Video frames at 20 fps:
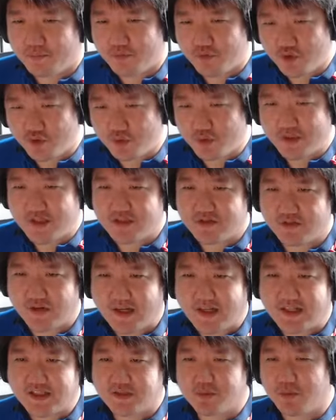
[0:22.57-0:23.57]
do this
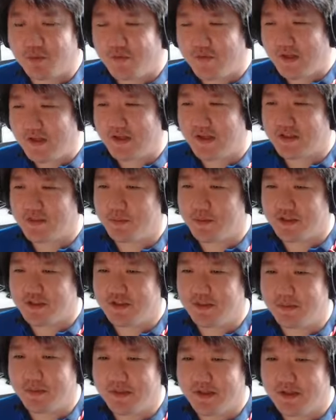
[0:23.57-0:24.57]
run as smoothly as
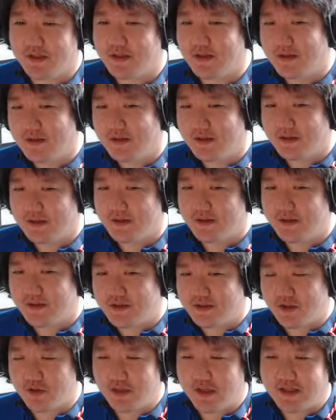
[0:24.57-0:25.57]
possible.
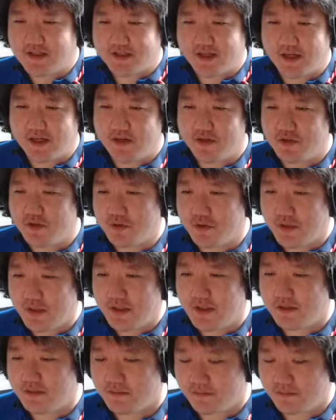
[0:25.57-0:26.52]
So let's get on to it.